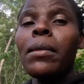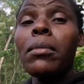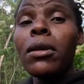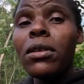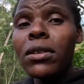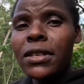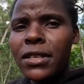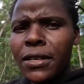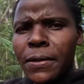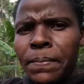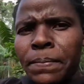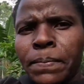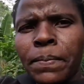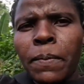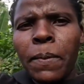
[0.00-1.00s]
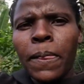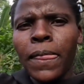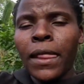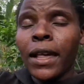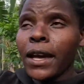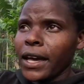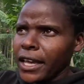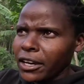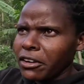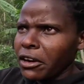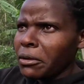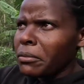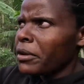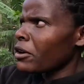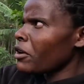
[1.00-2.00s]
Because hey,
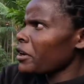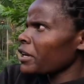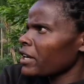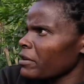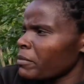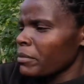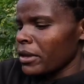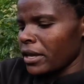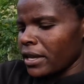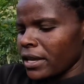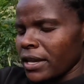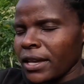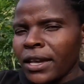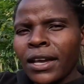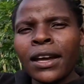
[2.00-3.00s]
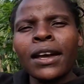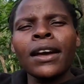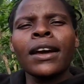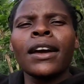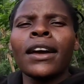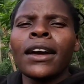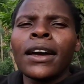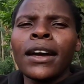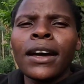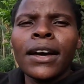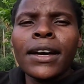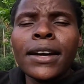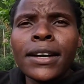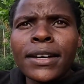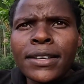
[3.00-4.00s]
God God gave me
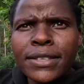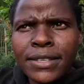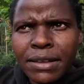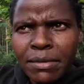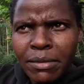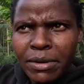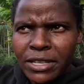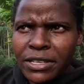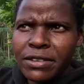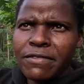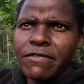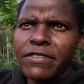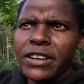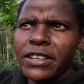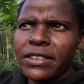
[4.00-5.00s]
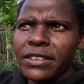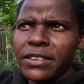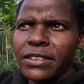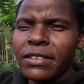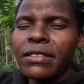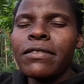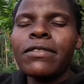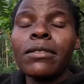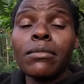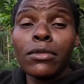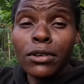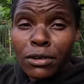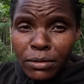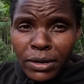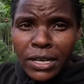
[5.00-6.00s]
some amazing friends
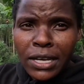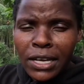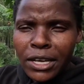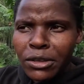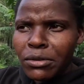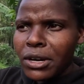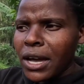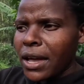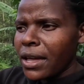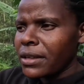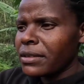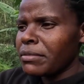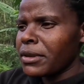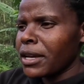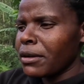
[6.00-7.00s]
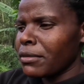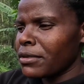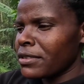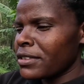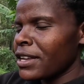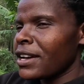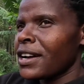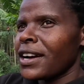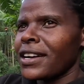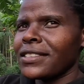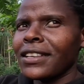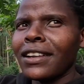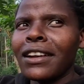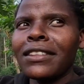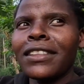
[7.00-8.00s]
from nowhere. You guys, me, I was I
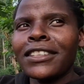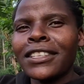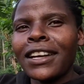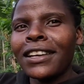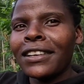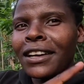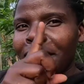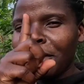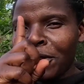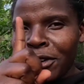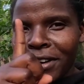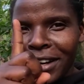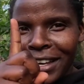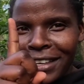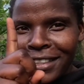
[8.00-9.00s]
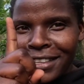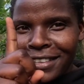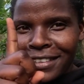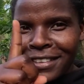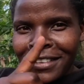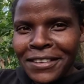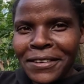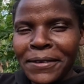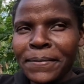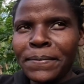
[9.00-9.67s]
started the channel alone like this,